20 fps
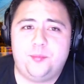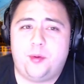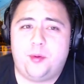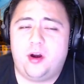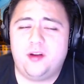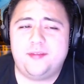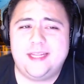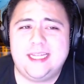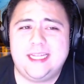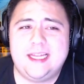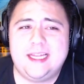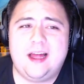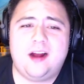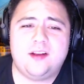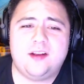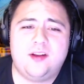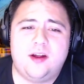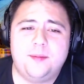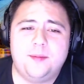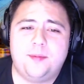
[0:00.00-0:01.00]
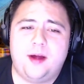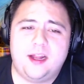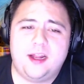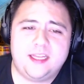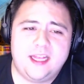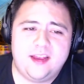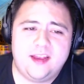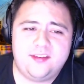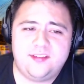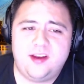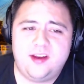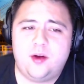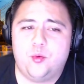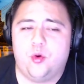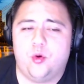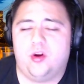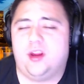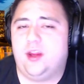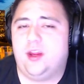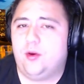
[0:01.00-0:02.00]
part of the Locked On Podcast
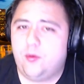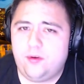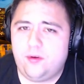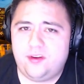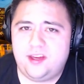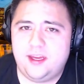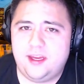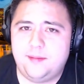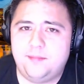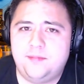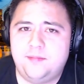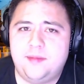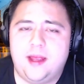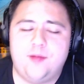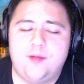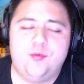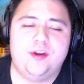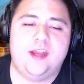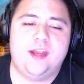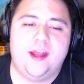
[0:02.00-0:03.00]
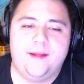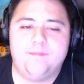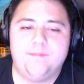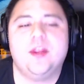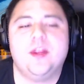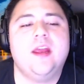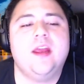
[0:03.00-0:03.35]
Network, your team every day.